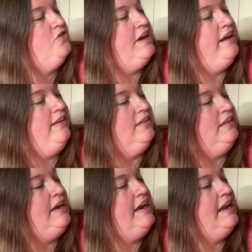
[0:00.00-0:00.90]
trees
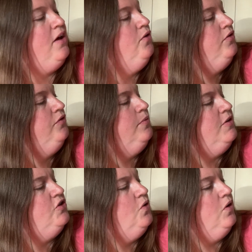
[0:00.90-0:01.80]
lean out from
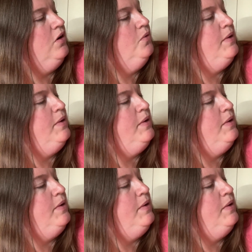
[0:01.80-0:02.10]
the shore.